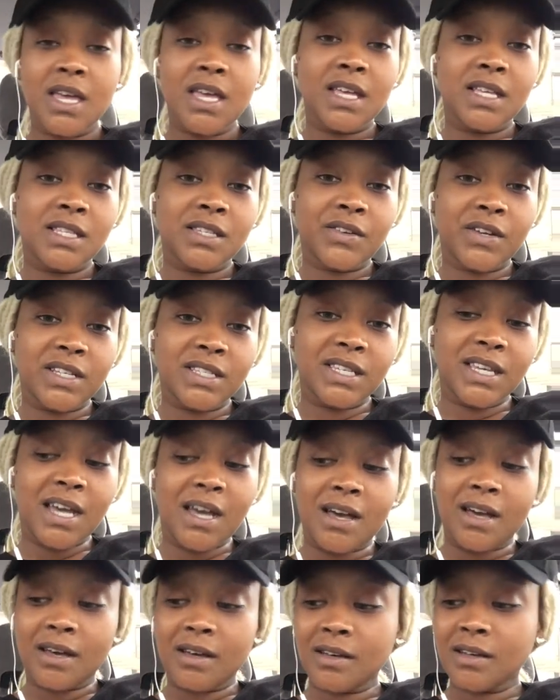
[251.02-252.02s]
It's crazy
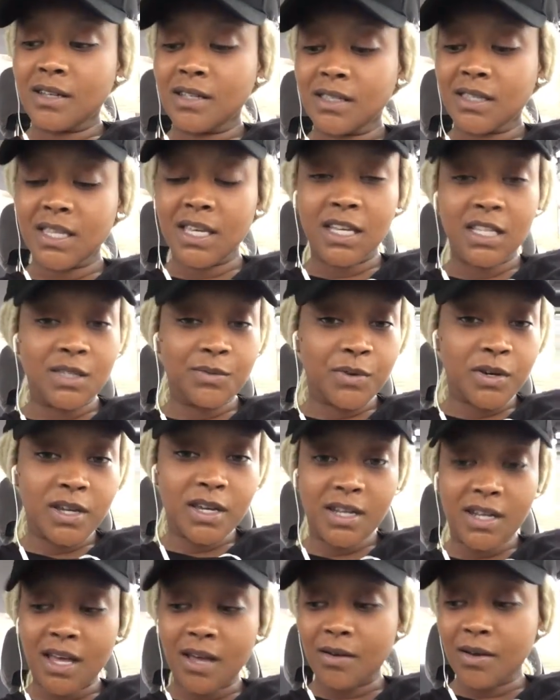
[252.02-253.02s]
how things
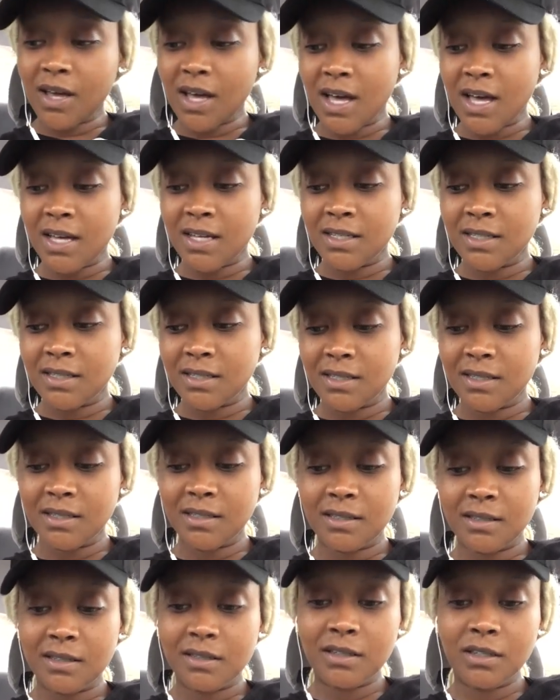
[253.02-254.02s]
work and how God,
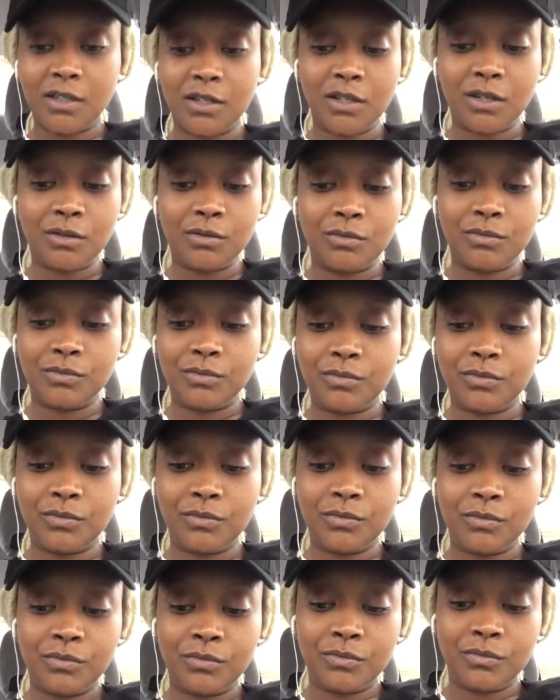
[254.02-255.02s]
you know,
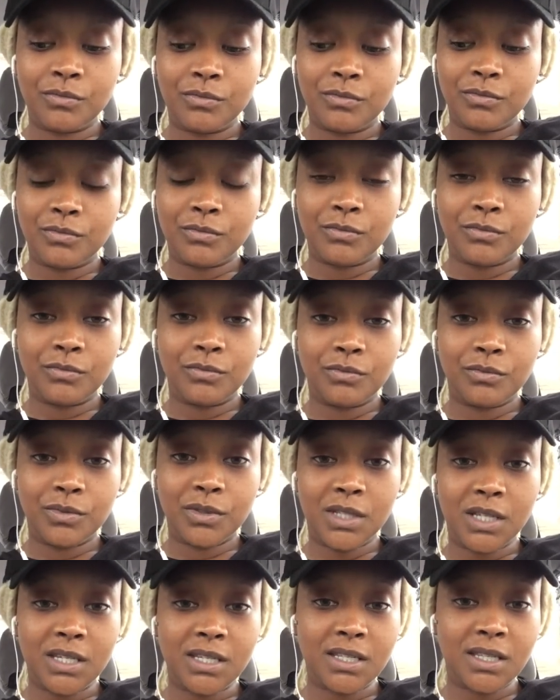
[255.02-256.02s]

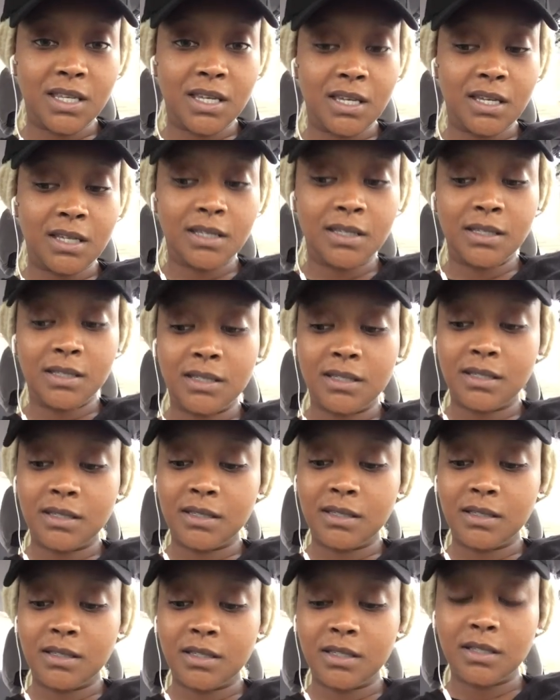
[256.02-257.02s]
does things
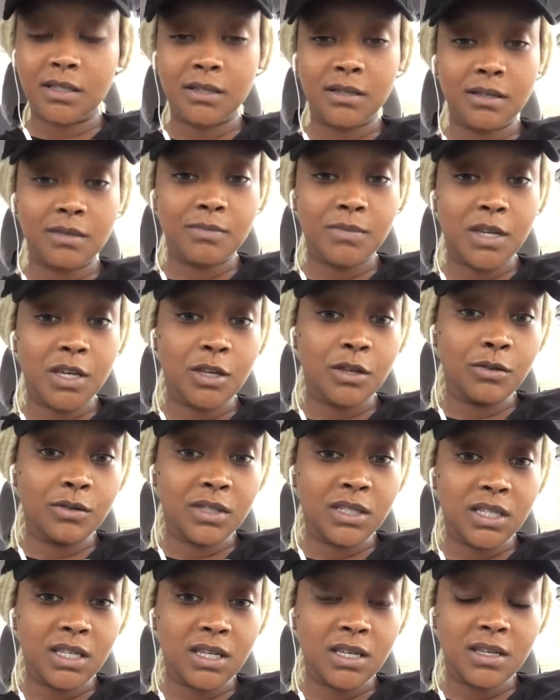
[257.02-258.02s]
to make you
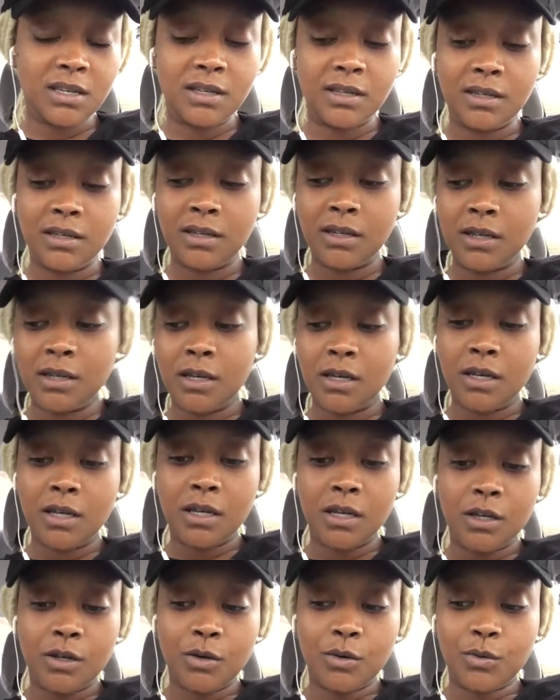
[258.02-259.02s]
see
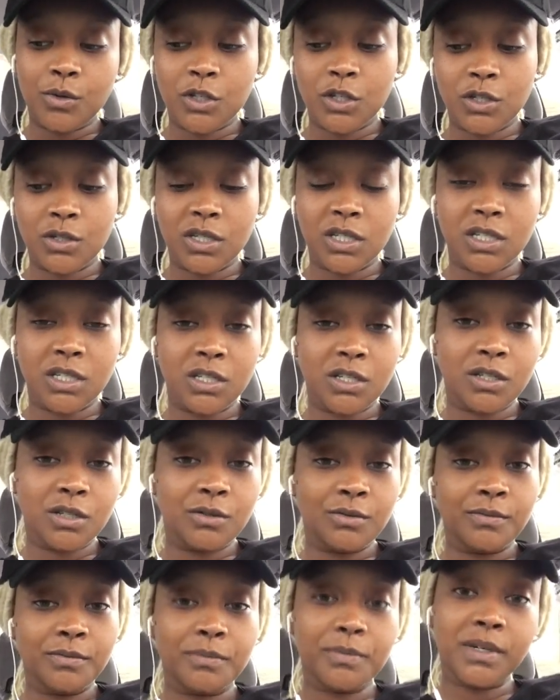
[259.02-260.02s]
what you need to
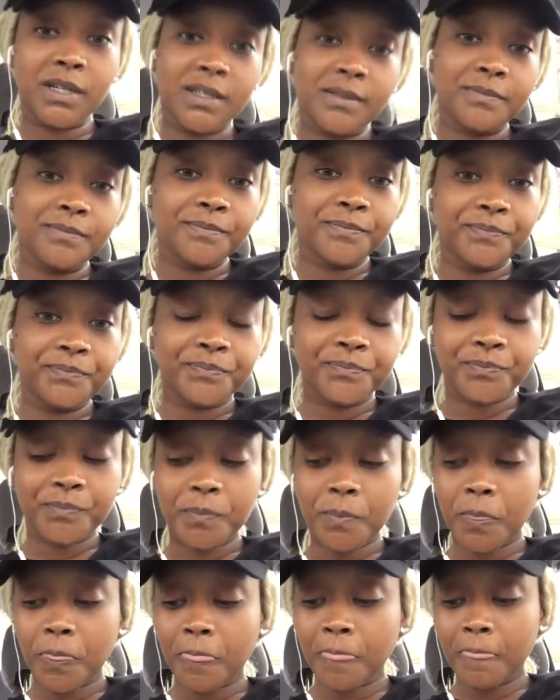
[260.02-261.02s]
do. But
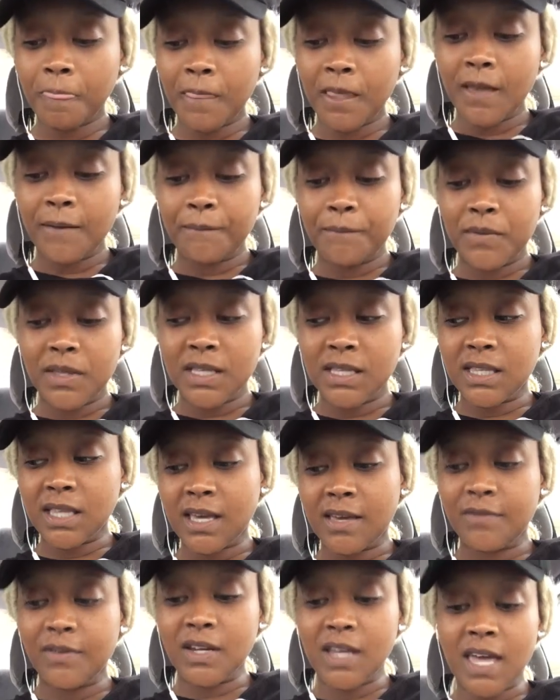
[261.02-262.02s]
it's
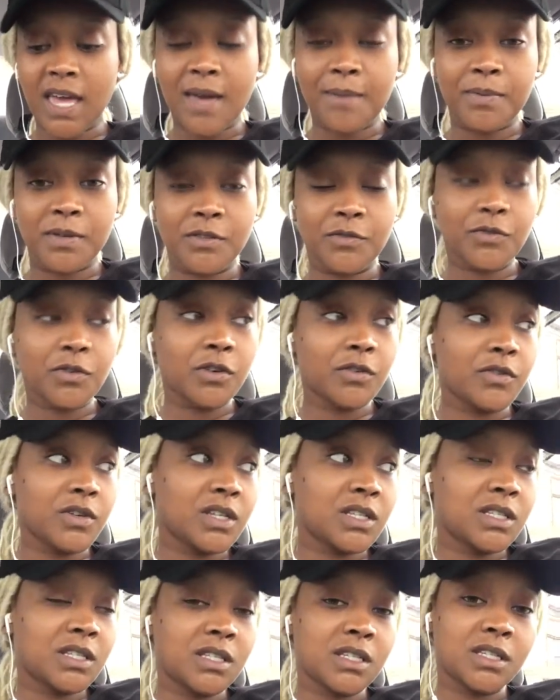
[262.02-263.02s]
life and it happens for a
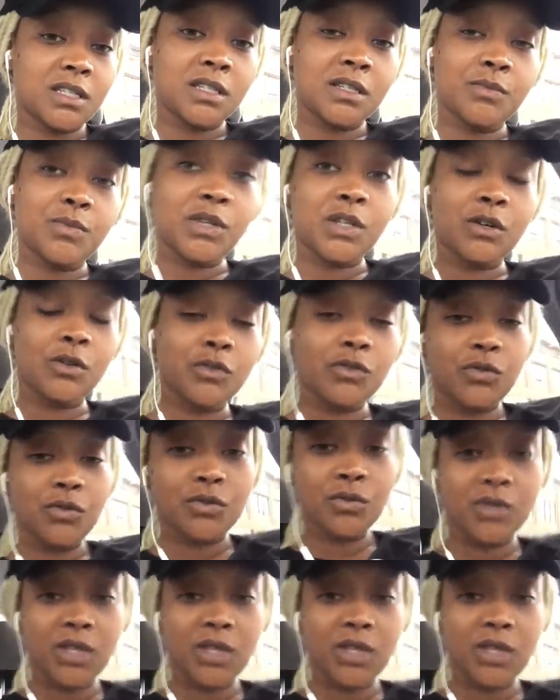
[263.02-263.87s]
reason, and we go through